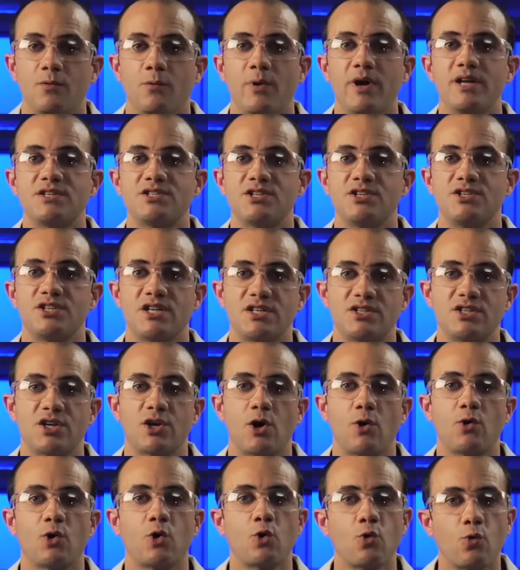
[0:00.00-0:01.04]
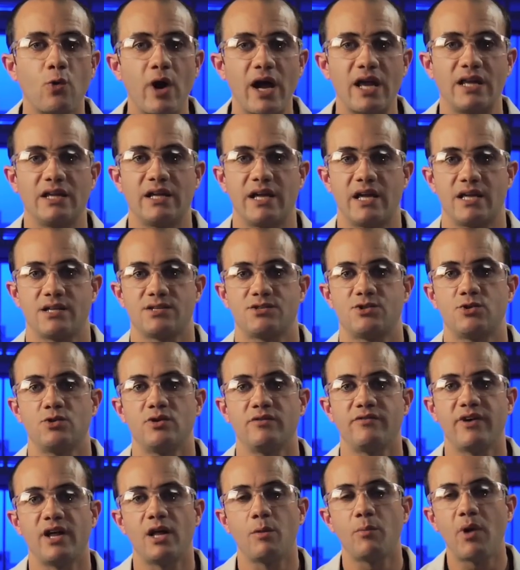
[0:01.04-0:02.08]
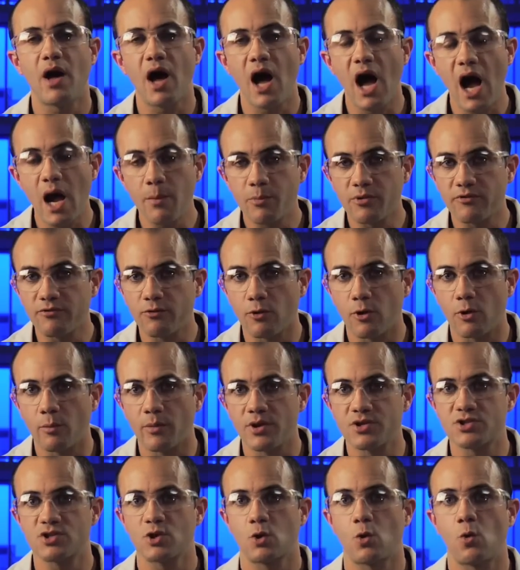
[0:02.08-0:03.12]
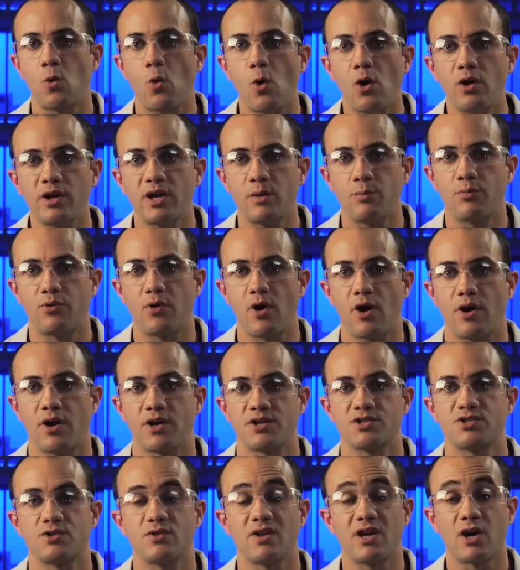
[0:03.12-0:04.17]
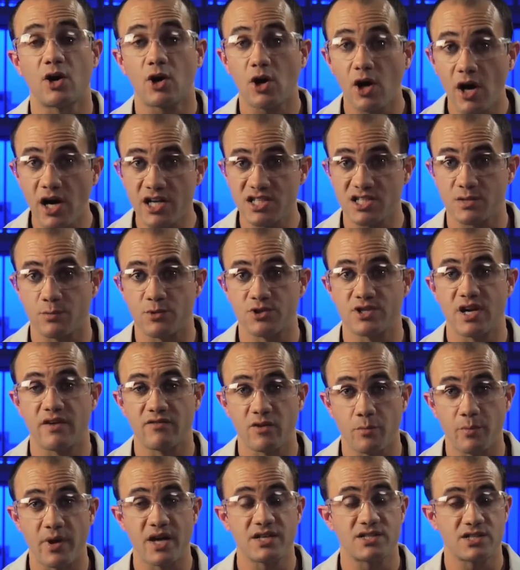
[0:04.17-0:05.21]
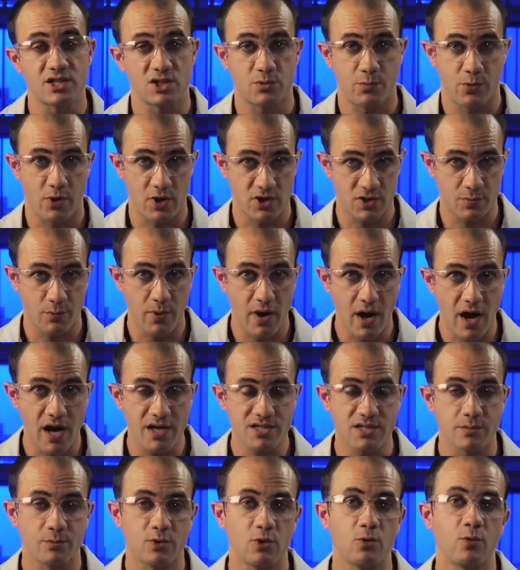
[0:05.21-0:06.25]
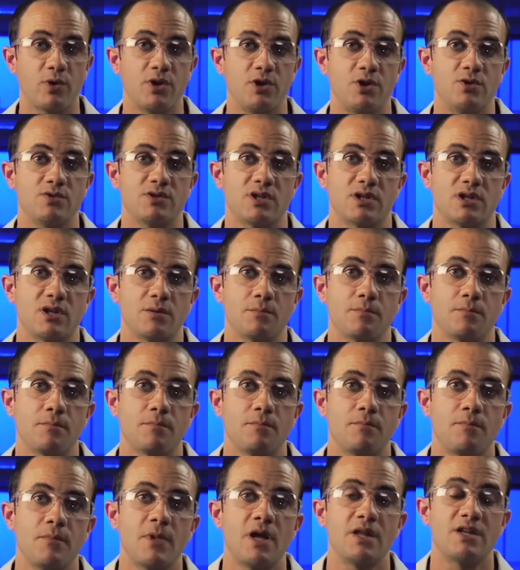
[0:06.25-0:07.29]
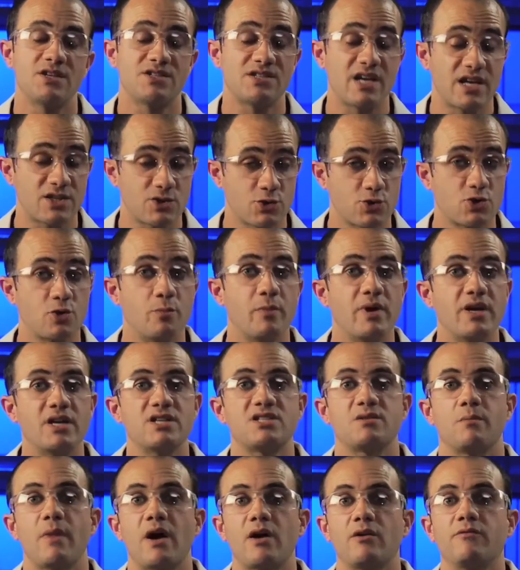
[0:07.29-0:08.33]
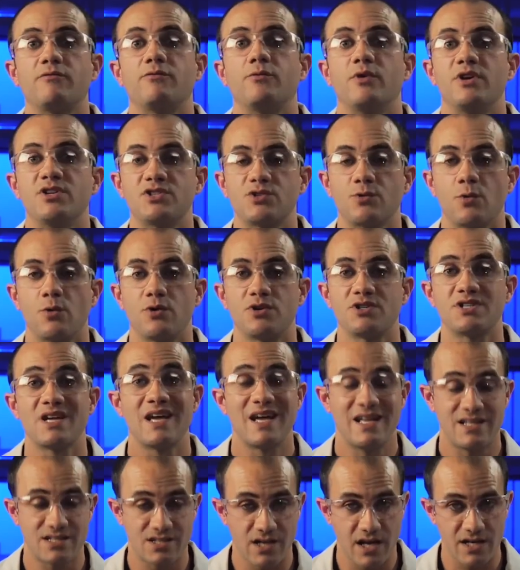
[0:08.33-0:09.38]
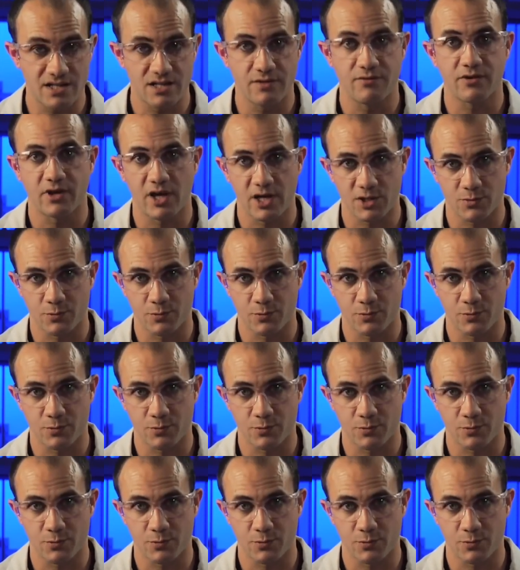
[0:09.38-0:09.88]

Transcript: We at Syngenta go to great lengths to develop high-performance, quality products so that our customers have the best experience possible when using them. This takes a tremendous amount of resource and scientific